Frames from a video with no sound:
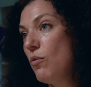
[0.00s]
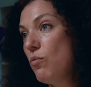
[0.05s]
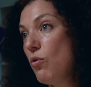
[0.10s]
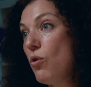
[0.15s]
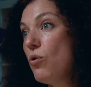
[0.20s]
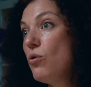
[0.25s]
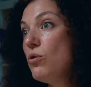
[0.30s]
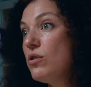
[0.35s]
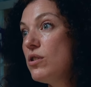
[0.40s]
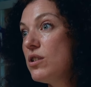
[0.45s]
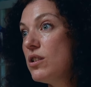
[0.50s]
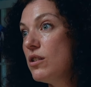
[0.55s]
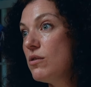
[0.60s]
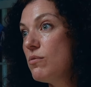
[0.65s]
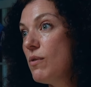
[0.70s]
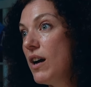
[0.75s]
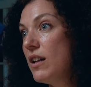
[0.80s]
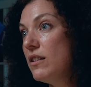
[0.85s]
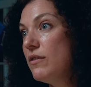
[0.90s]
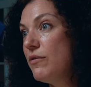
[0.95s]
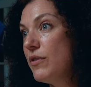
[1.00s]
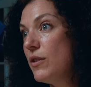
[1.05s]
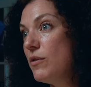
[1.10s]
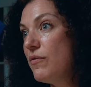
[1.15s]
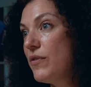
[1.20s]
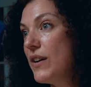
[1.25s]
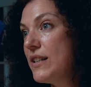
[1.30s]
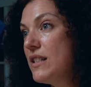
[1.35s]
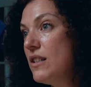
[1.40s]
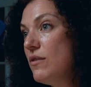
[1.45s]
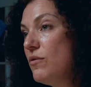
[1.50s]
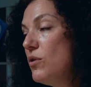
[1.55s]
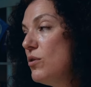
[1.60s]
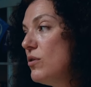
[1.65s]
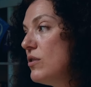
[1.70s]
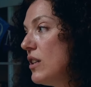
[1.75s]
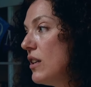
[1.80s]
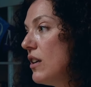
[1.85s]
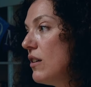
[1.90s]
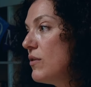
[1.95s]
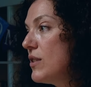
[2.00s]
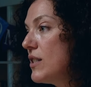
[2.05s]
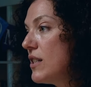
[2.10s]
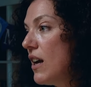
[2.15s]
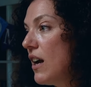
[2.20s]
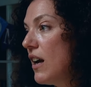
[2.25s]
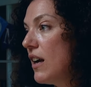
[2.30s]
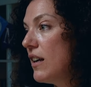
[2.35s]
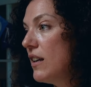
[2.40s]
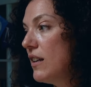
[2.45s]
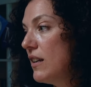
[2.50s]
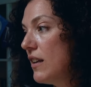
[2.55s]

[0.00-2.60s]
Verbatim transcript: awards as well in film festivals. And I was like,